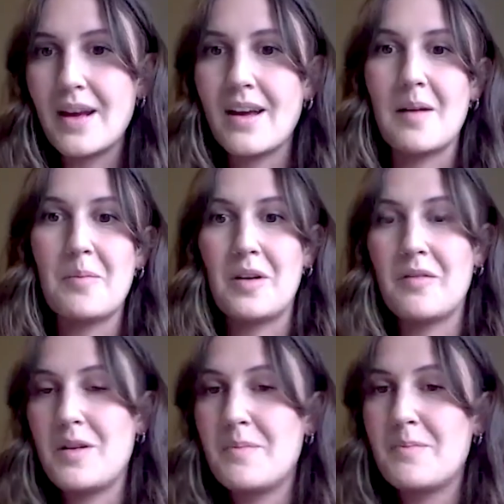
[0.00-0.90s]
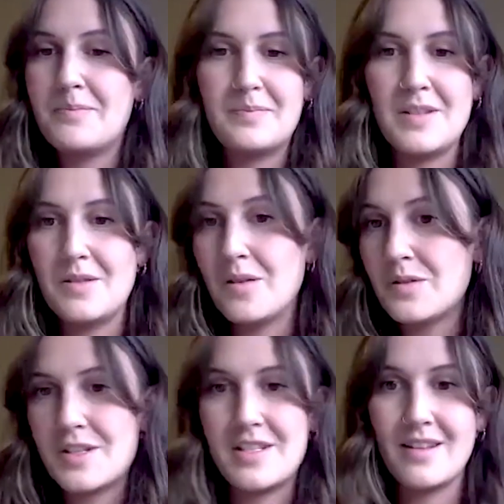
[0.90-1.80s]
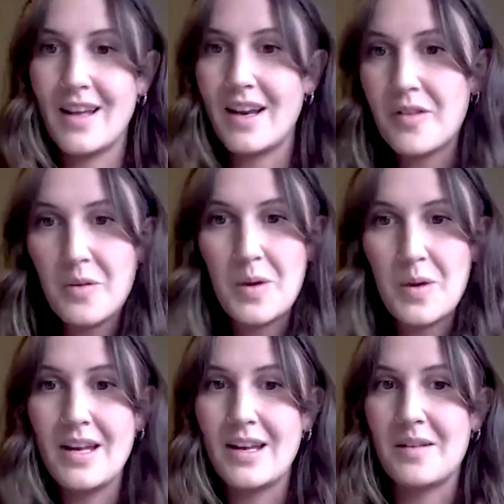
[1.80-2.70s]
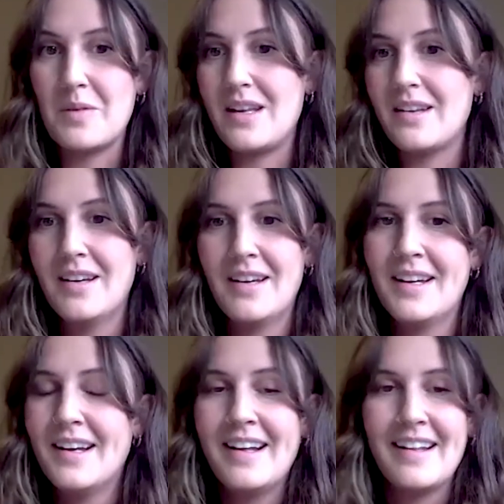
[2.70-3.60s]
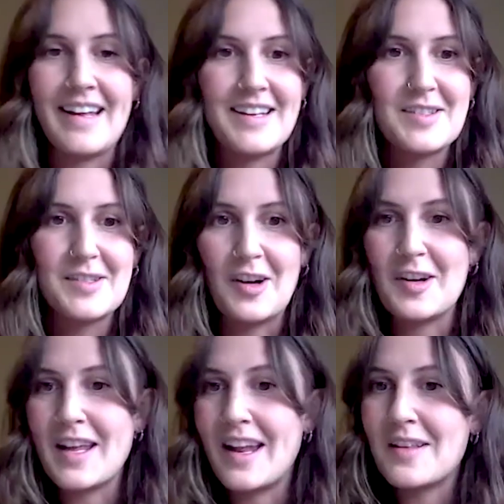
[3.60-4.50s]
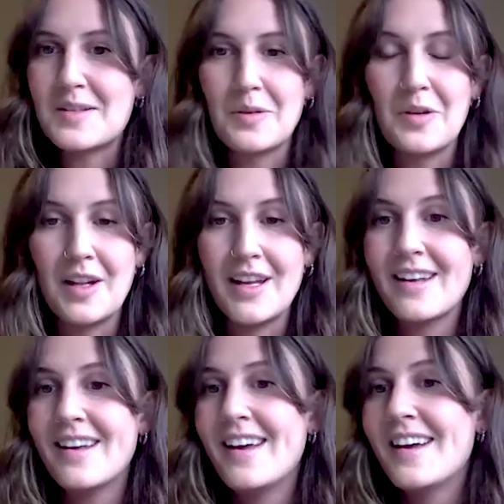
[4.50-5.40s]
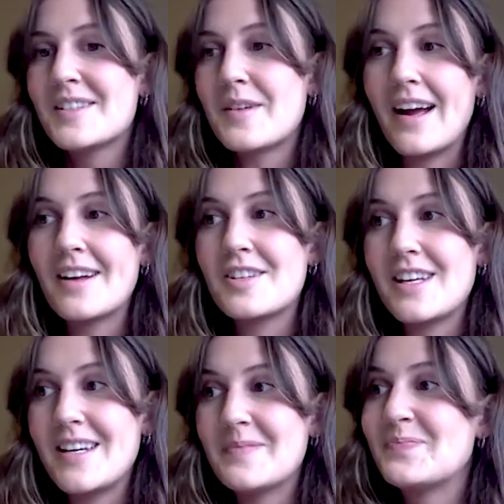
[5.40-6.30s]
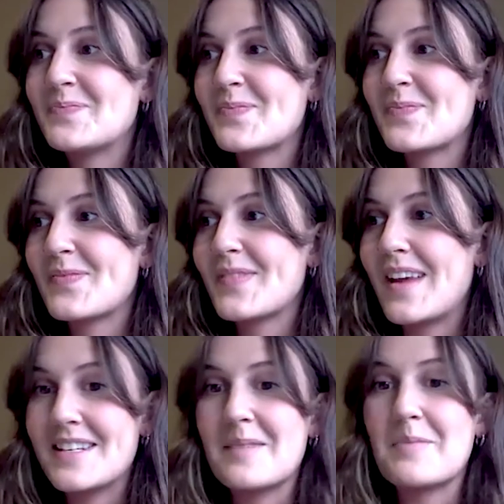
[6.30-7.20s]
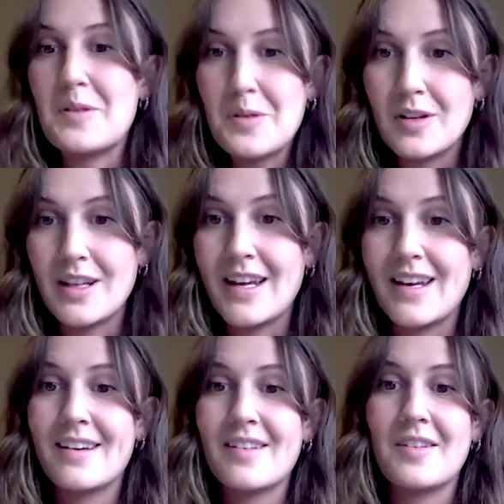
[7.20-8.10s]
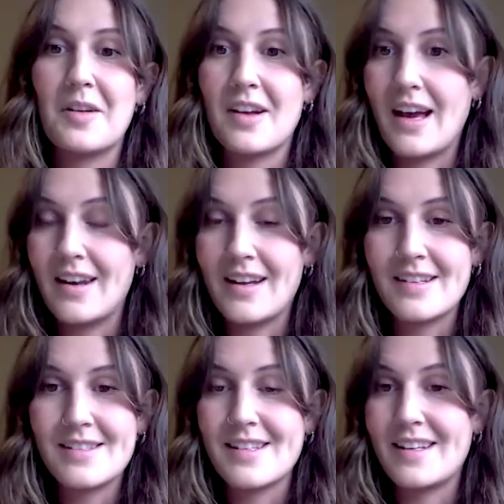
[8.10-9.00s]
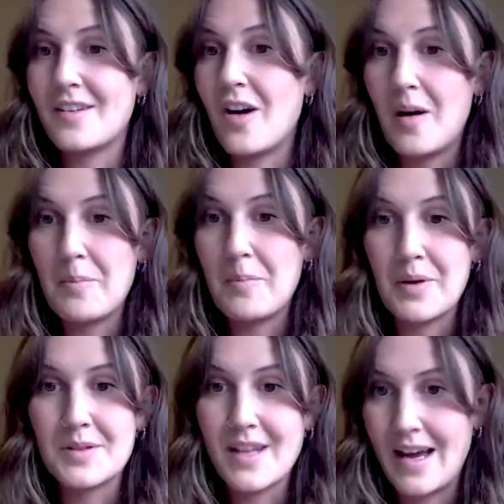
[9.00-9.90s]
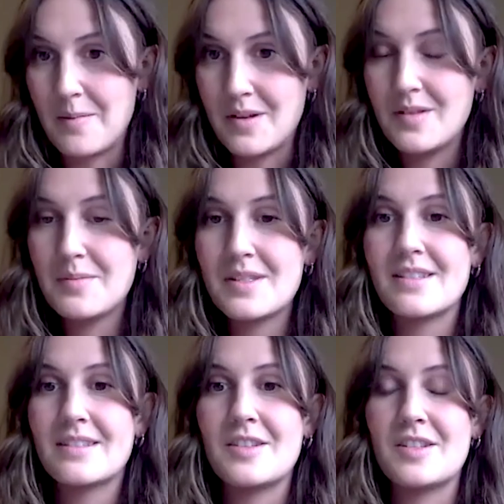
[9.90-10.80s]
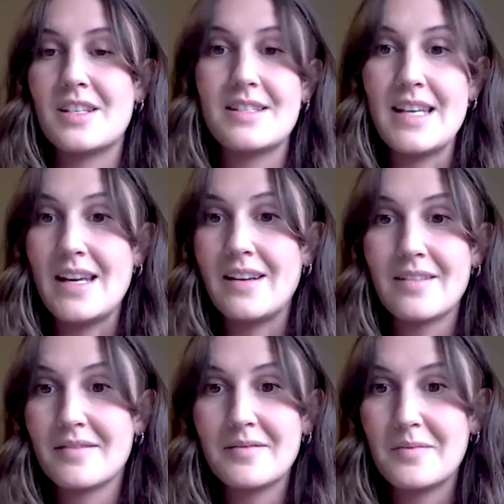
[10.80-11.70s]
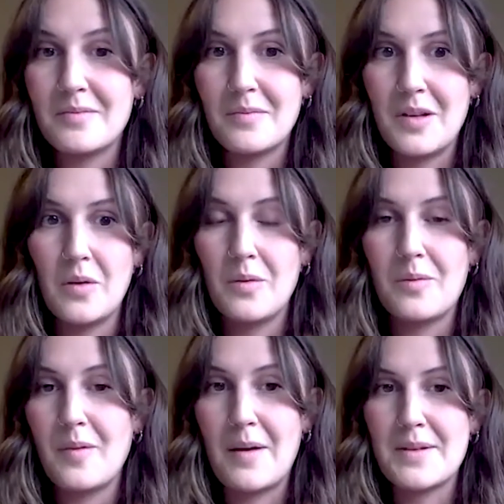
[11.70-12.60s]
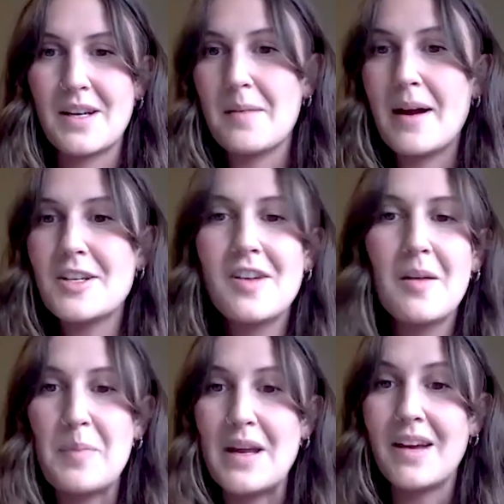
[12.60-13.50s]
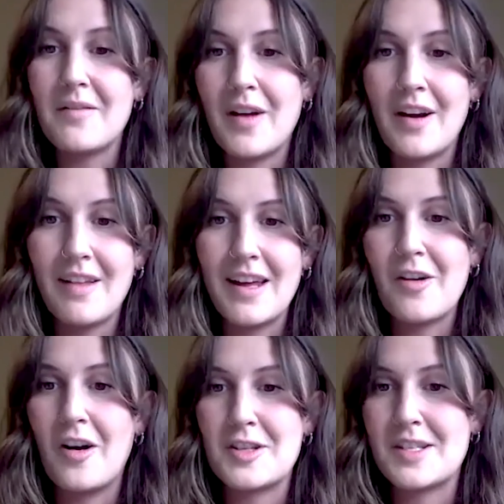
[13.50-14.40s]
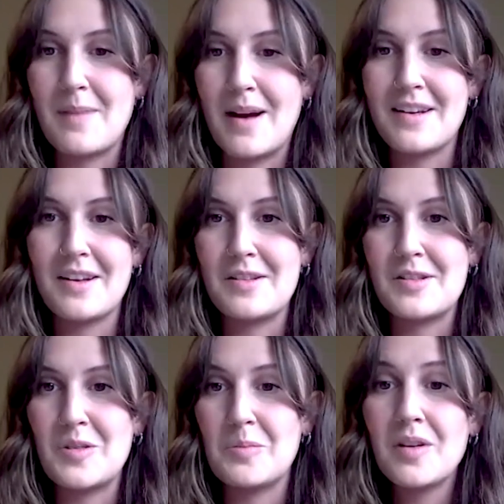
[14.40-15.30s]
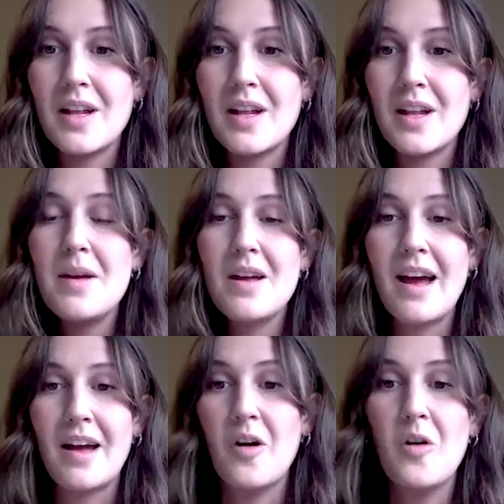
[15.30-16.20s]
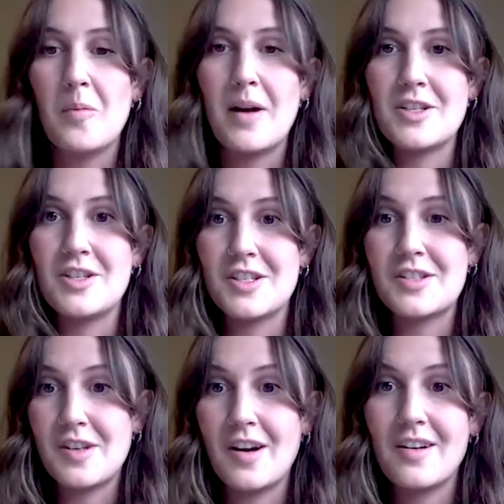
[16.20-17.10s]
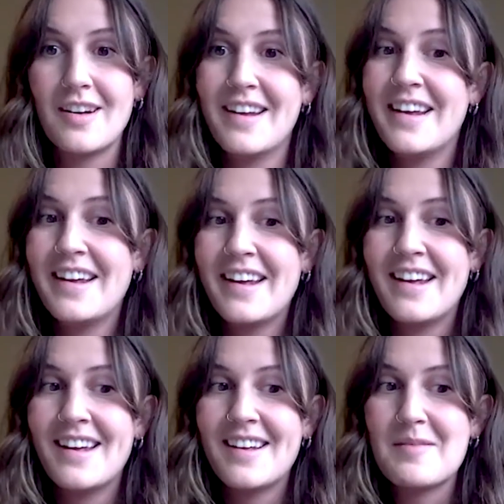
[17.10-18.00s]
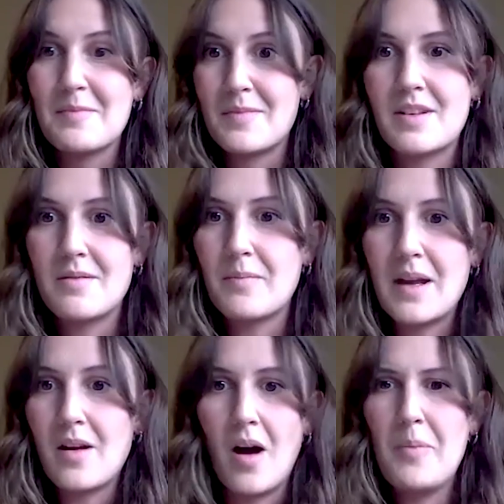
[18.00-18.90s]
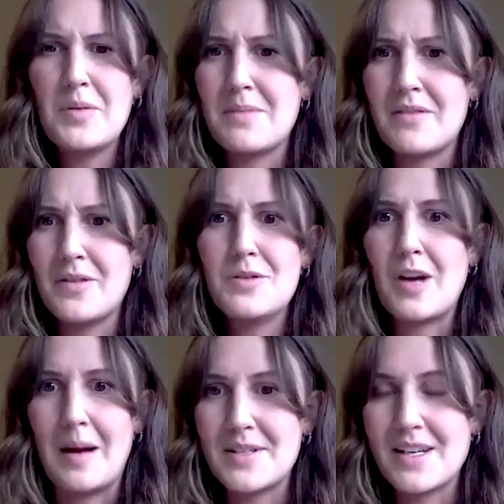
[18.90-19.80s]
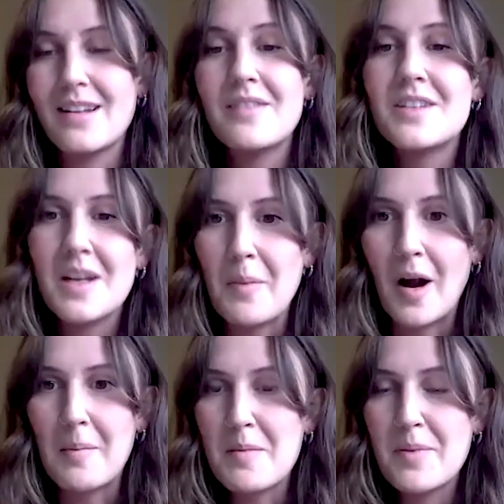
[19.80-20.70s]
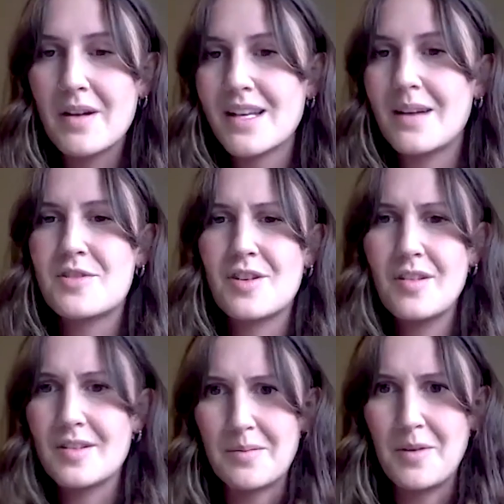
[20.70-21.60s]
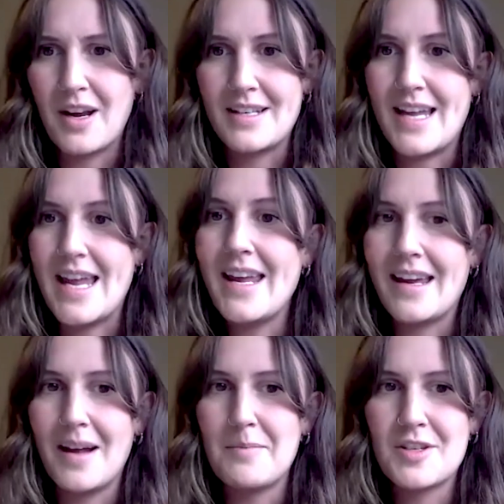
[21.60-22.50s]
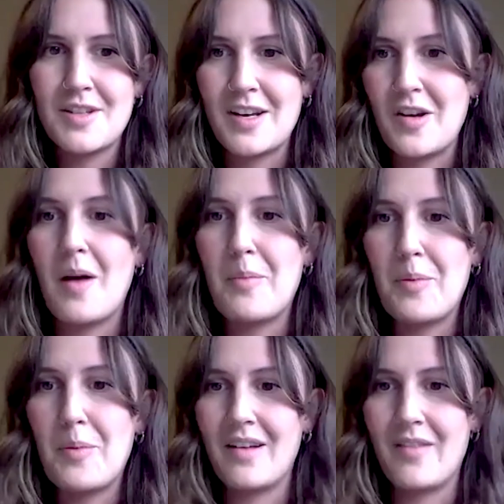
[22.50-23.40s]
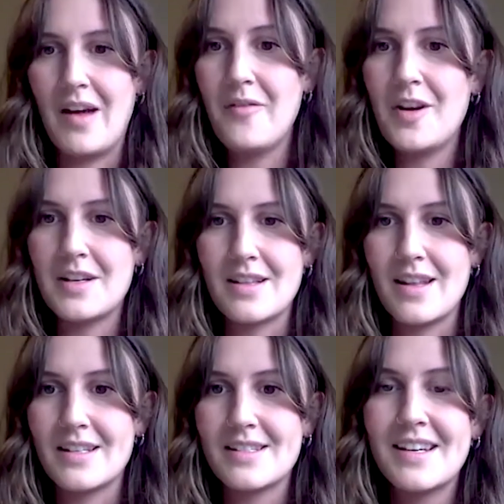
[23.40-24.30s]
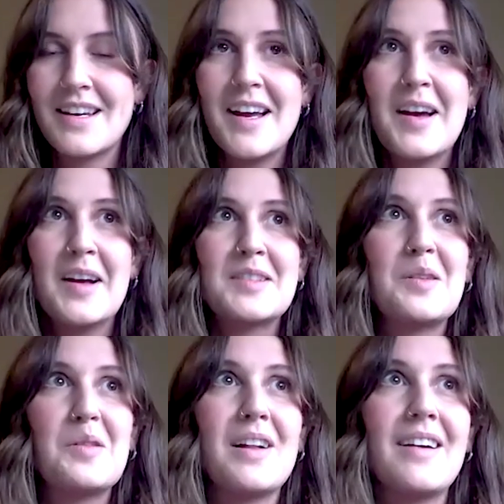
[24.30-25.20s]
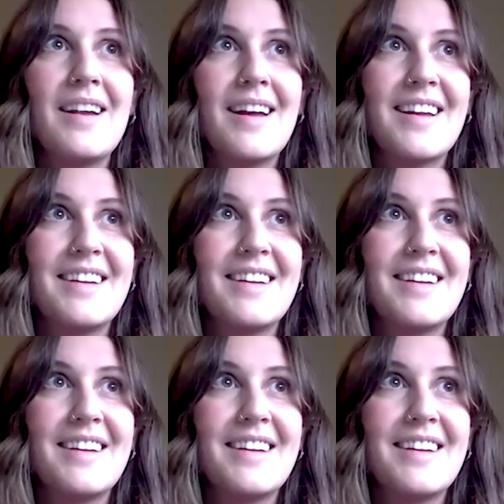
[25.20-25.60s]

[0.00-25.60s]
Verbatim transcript: a pickup? What if we, you know, just did that every week and we like started getting this rolling? So I actually ended up Googling organics and compost kamloops just to see you know i was like am i just not being a very like conscious minded consumer like maybe at home i should just start like composting my food scraps like i lived in an apartment but i was like i'm sure there's somewhere i could take it i'm just like not putting enough effort into this so claire and